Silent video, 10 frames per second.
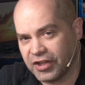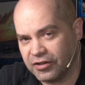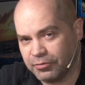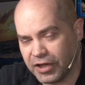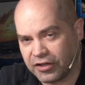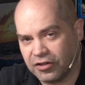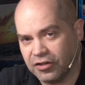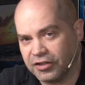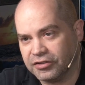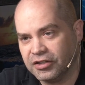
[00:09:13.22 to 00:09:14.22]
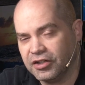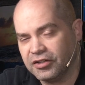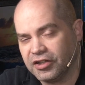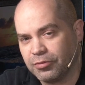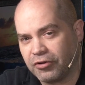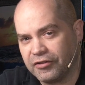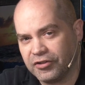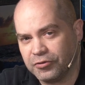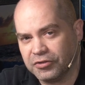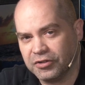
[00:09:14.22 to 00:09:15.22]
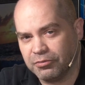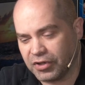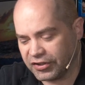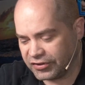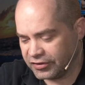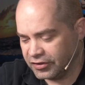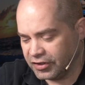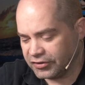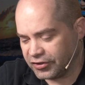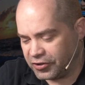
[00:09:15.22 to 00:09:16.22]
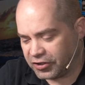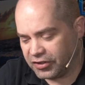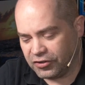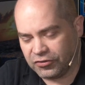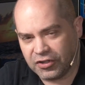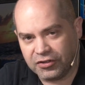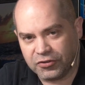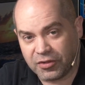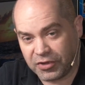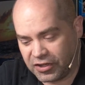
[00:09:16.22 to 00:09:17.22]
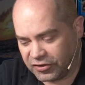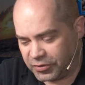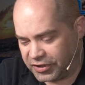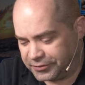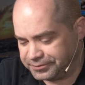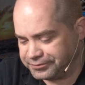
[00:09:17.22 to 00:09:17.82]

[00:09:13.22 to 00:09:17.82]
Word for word: that back on the preview bus so that you can then do something else with it.